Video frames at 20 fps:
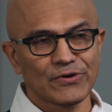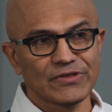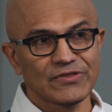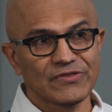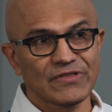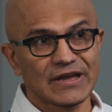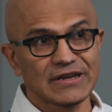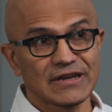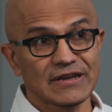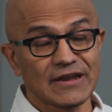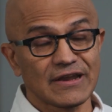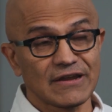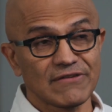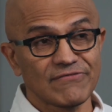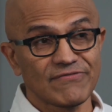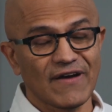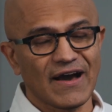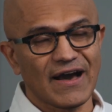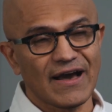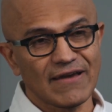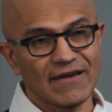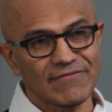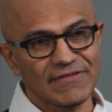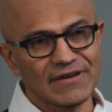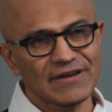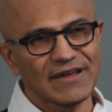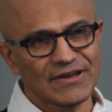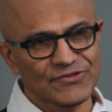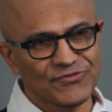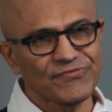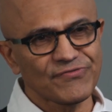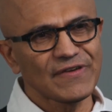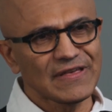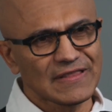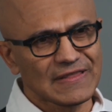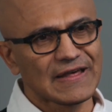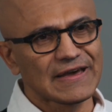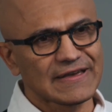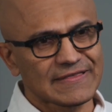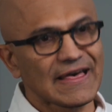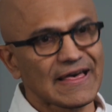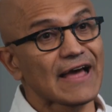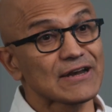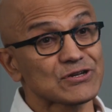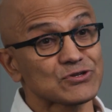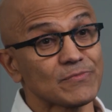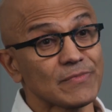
in 1995, it does feel like that